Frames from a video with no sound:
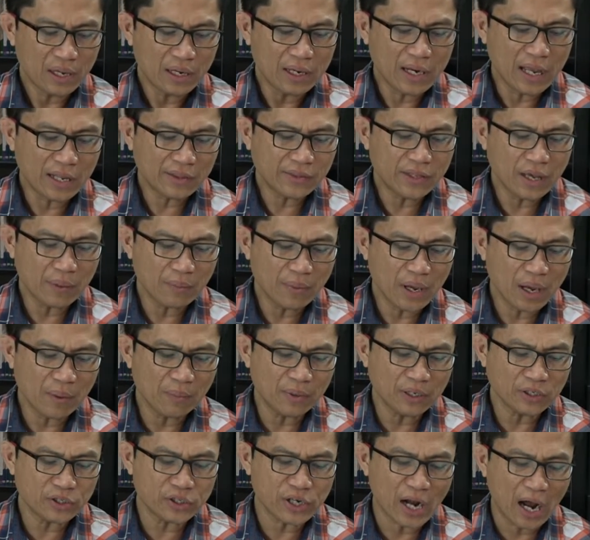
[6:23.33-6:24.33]
Let them
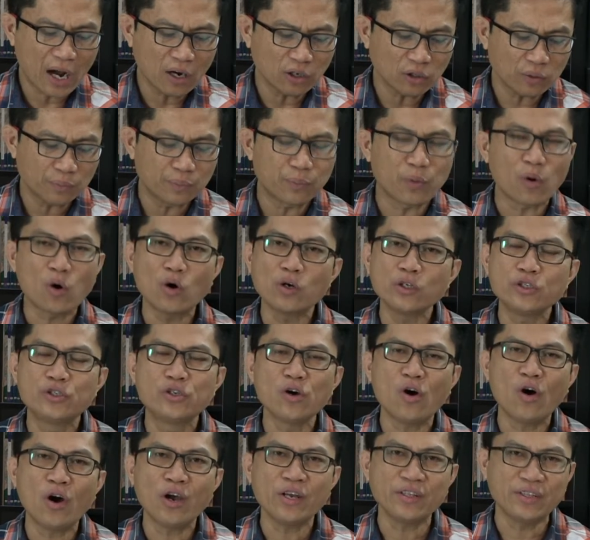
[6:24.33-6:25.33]
ever shout for
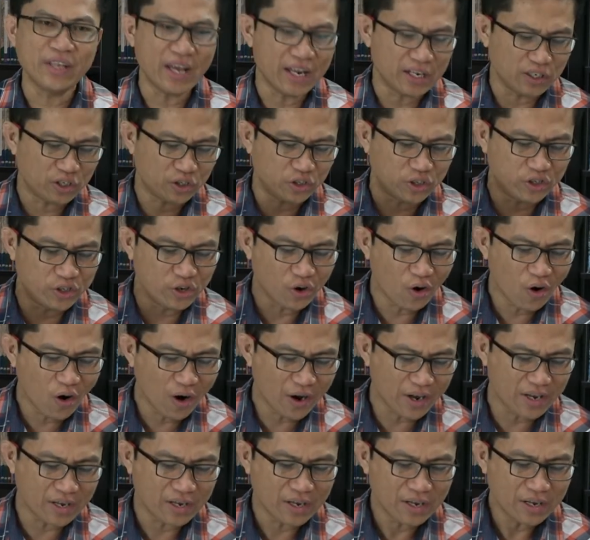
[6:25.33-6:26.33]
joy. There is
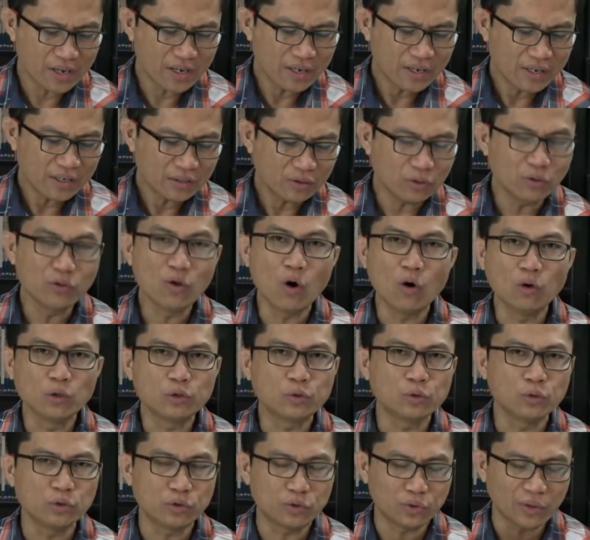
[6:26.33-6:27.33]
joy to
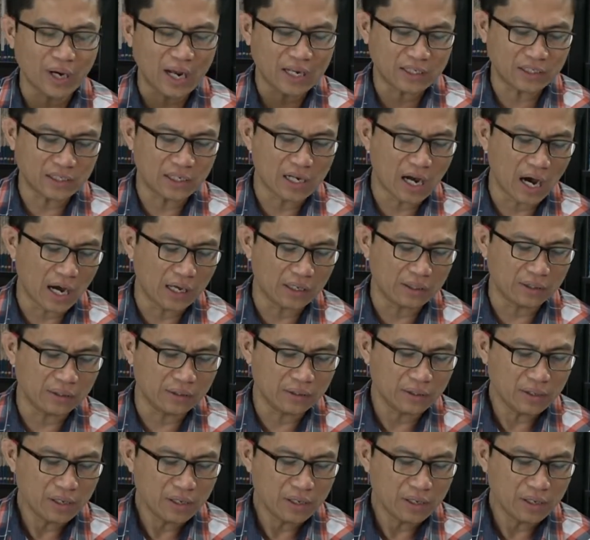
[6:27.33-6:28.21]
those who trust God.